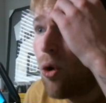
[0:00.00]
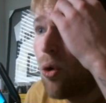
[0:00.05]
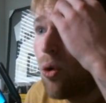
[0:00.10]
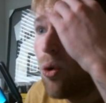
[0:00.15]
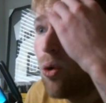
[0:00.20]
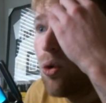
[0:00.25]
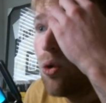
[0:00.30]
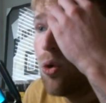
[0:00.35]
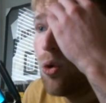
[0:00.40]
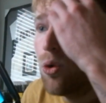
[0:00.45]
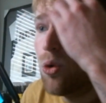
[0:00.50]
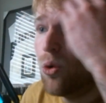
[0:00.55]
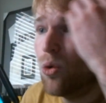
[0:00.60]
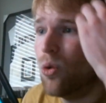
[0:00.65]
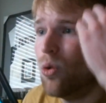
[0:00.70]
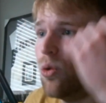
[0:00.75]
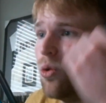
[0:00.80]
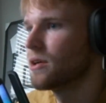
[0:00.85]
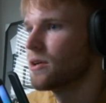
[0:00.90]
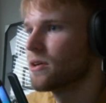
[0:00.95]
Oh.
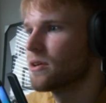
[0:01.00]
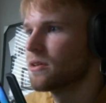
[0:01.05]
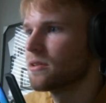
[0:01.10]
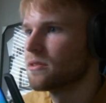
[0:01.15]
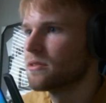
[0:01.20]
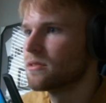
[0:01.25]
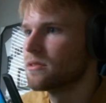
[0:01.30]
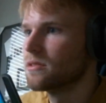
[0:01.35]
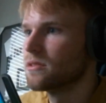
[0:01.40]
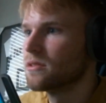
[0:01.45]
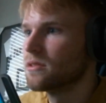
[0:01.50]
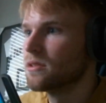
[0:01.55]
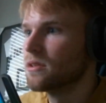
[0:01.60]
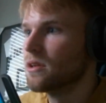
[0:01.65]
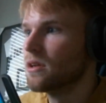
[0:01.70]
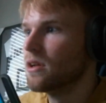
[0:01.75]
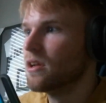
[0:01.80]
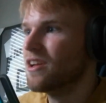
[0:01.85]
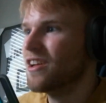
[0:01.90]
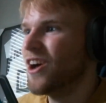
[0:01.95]
Follow.
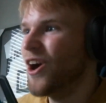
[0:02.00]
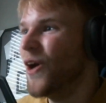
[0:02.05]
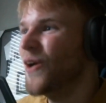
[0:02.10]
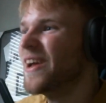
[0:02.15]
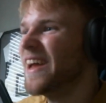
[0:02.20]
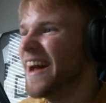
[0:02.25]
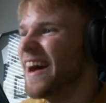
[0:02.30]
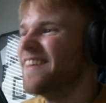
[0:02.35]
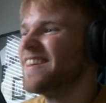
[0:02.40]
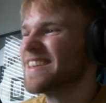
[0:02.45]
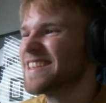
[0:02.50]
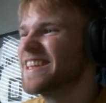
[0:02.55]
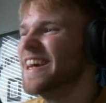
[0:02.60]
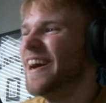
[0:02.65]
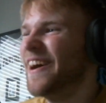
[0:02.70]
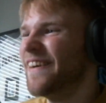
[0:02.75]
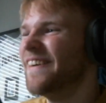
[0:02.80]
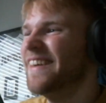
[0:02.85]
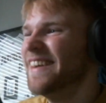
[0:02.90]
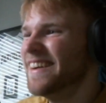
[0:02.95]
Oh yeah, let's
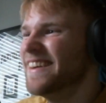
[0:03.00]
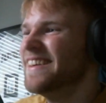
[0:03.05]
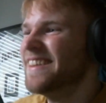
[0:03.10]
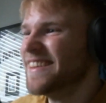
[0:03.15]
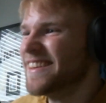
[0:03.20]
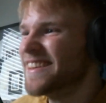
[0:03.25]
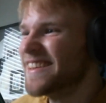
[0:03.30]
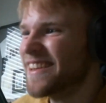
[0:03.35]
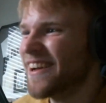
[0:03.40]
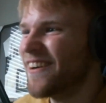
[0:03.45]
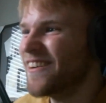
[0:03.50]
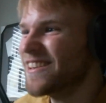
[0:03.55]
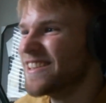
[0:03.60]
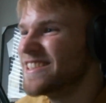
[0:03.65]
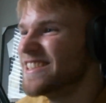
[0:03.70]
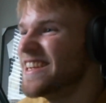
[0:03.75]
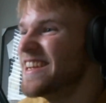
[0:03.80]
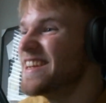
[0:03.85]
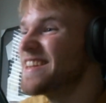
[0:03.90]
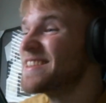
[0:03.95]
go. Yo,
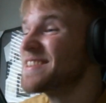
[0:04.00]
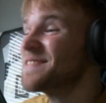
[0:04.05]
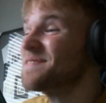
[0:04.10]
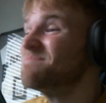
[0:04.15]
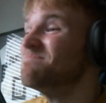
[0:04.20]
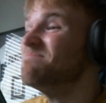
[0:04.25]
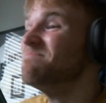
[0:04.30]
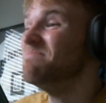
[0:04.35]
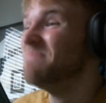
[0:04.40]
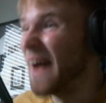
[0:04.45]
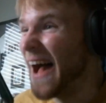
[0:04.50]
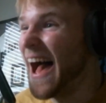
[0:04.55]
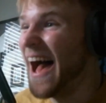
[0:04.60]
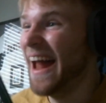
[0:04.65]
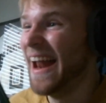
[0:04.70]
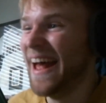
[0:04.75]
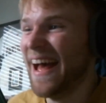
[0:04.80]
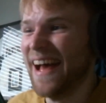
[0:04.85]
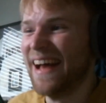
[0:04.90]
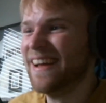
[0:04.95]
she is
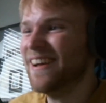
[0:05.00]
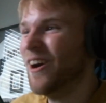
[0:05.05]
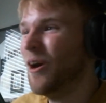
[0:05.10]
bad.